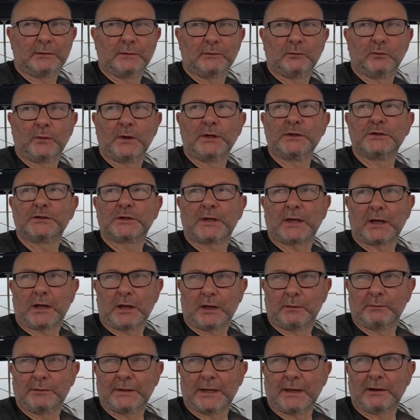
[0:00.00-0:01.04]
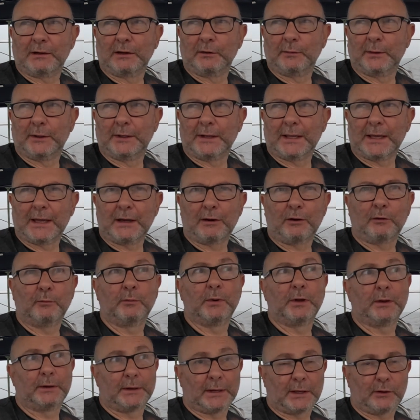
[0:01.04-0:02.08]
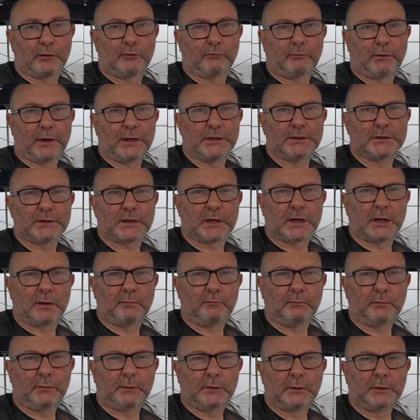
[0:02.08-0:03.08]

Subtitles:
Winds calmed down a little bit now, but now the rain's come.